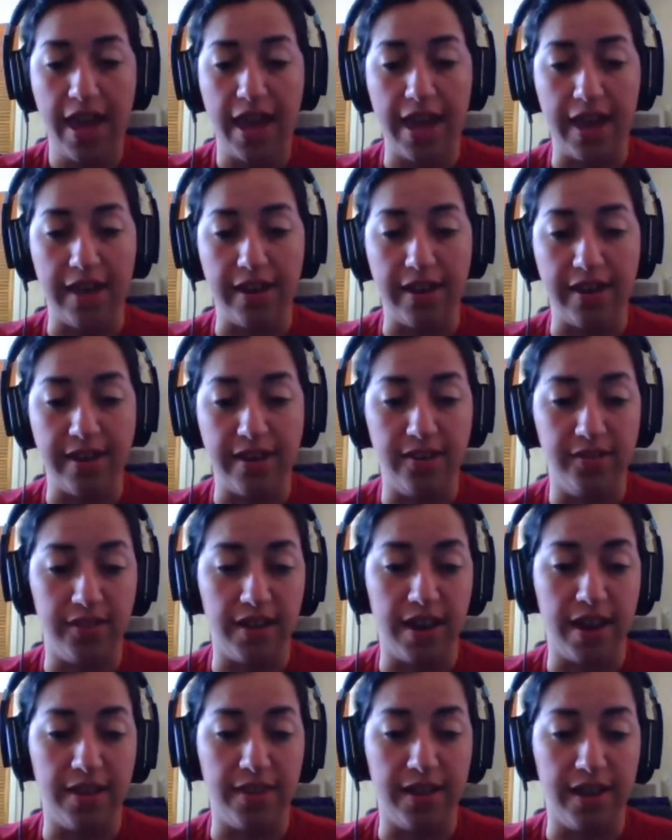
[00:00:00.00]
And he is
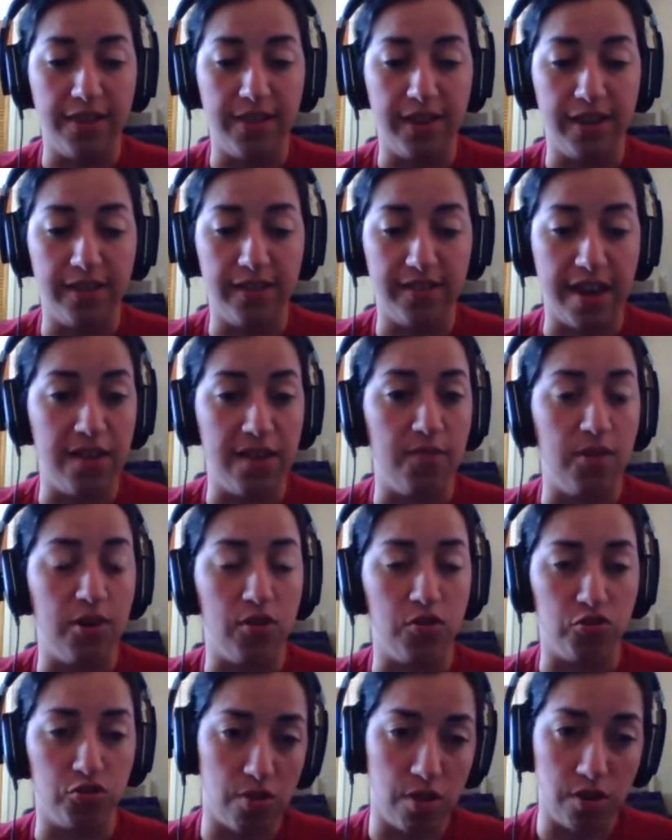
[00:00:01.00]
a guy that I think has had a
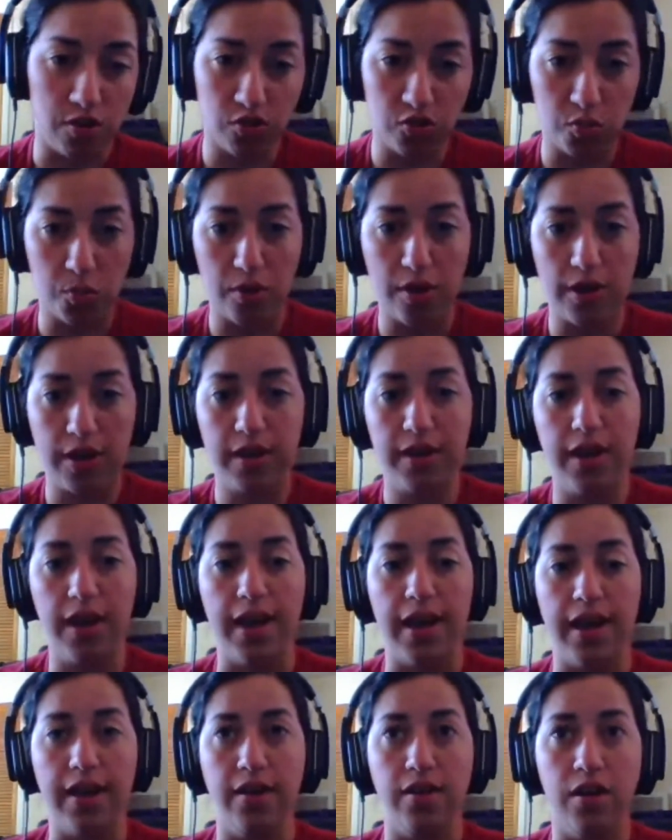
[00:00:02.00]
very strong spring
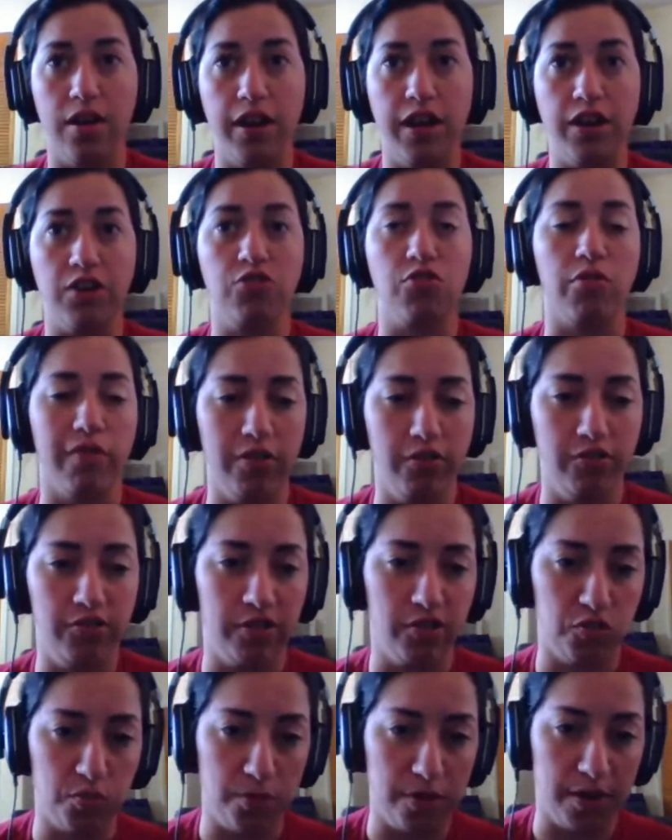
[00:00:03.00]
and an
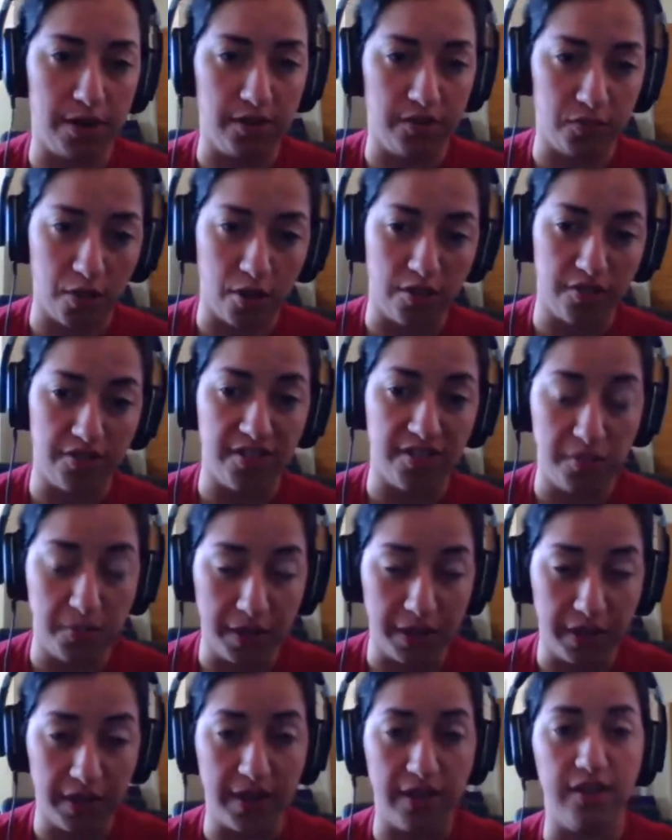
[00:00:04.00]
encouraging spring as far as his
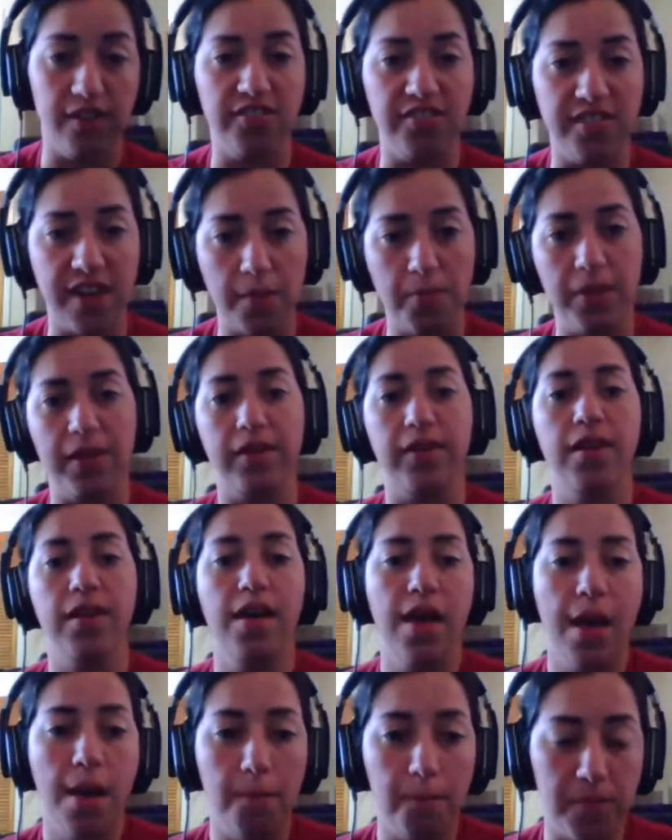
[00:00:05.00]
ability to step in,
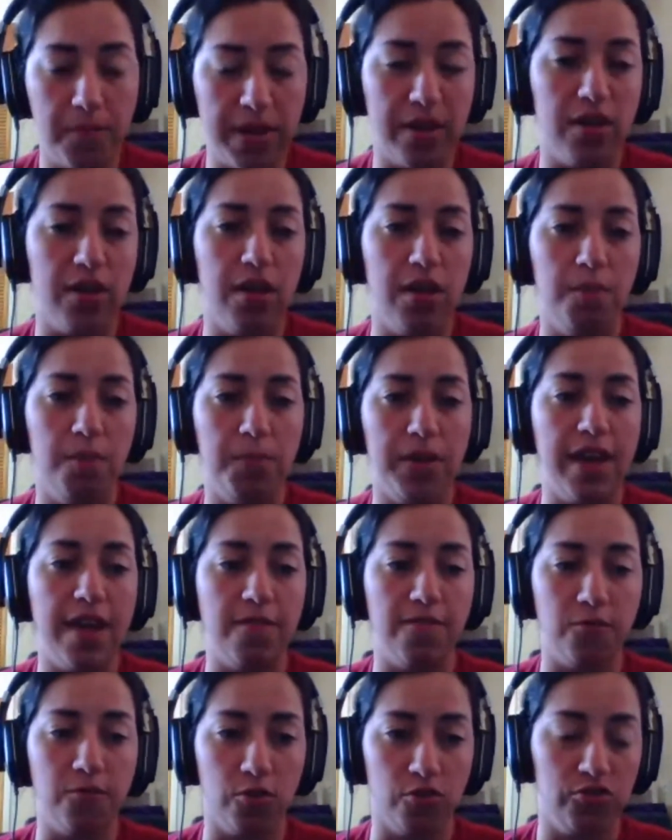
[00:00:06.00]
be
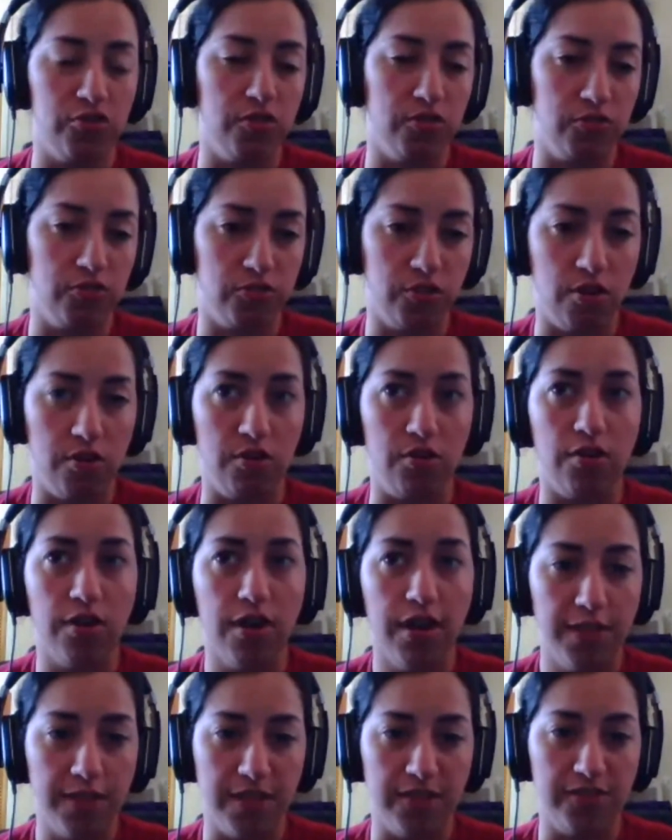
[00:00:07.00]
a first year
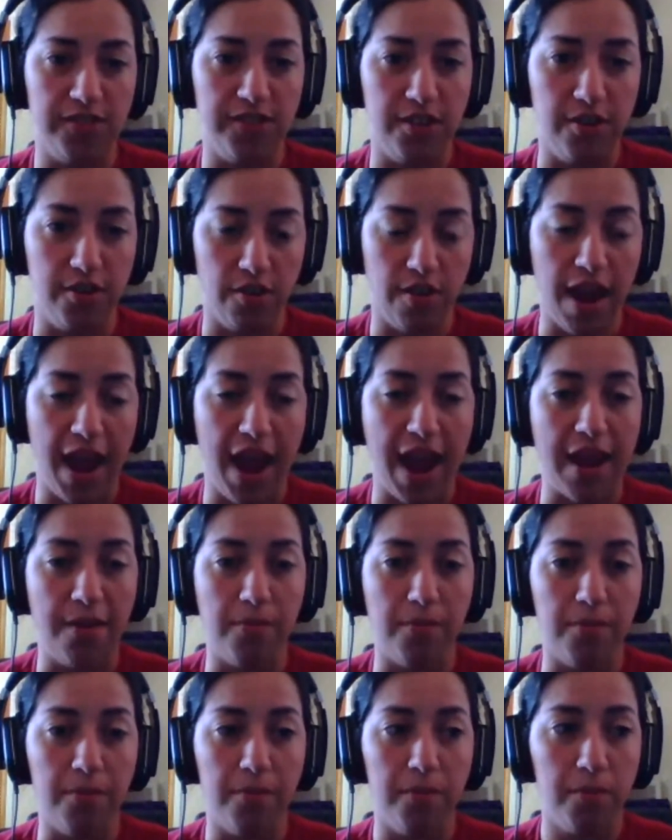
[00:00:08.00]
starter this year
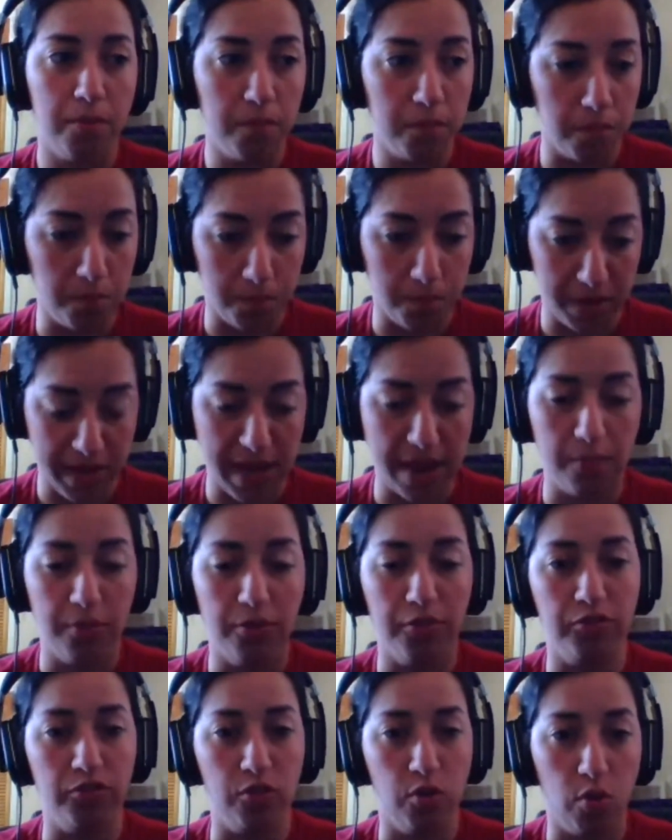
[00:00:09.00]
and be
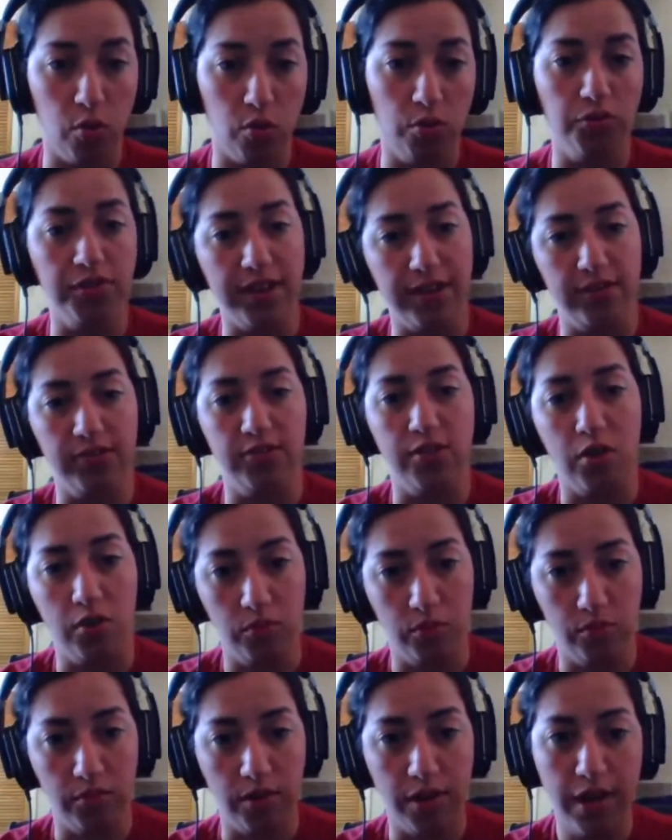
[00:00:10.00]
able to hold his
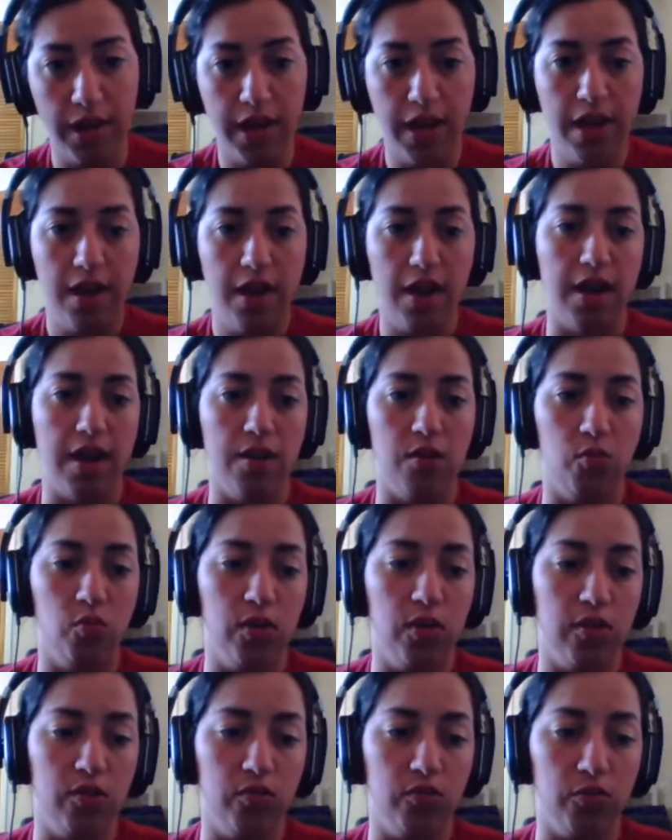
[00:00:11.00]
own
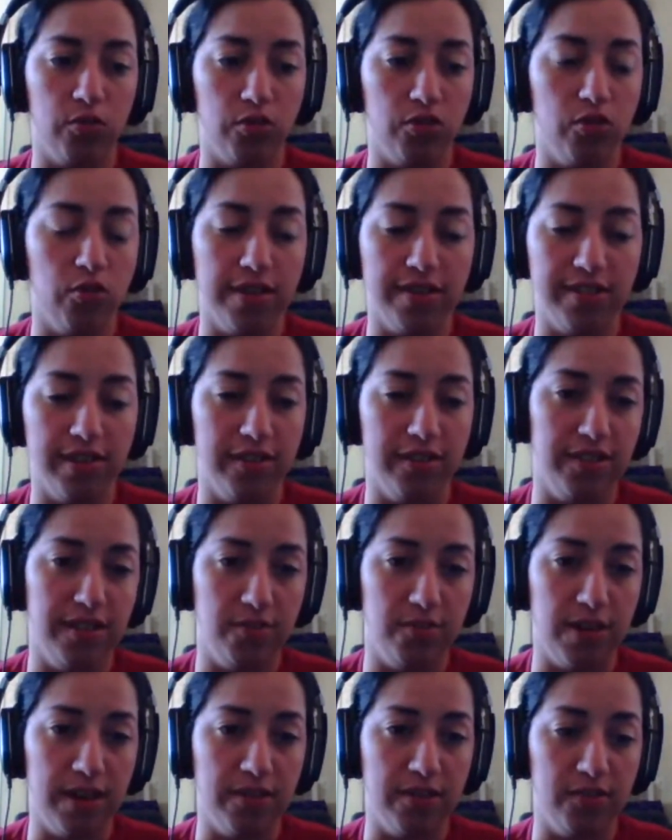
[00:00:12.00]
for USC's
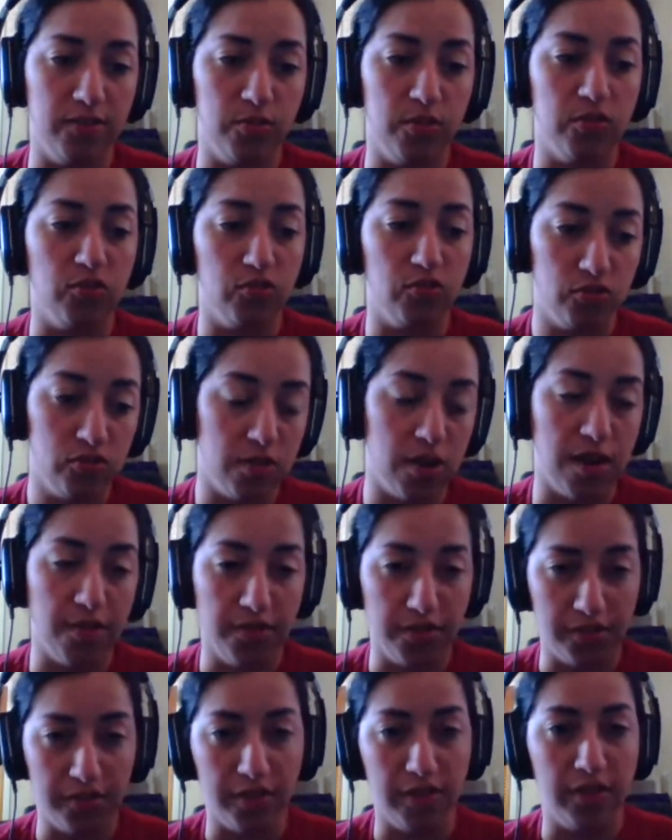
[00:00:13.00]
defense, which
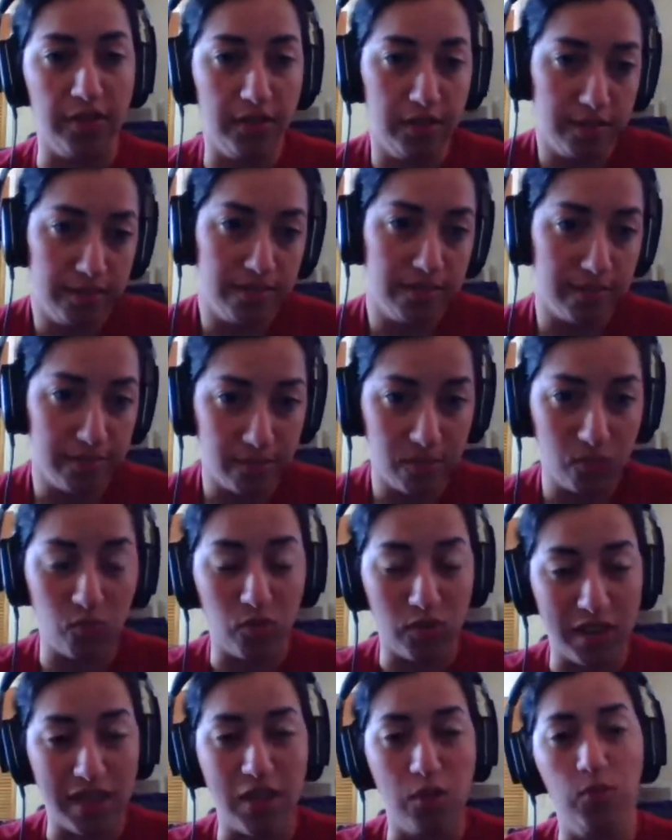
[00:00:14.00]
obviously
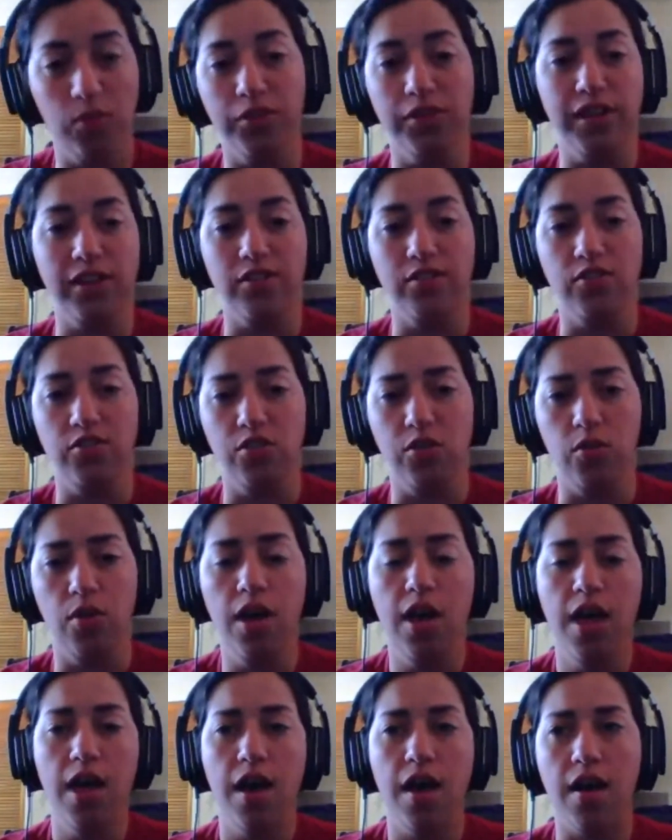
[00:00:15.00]
he will need to do.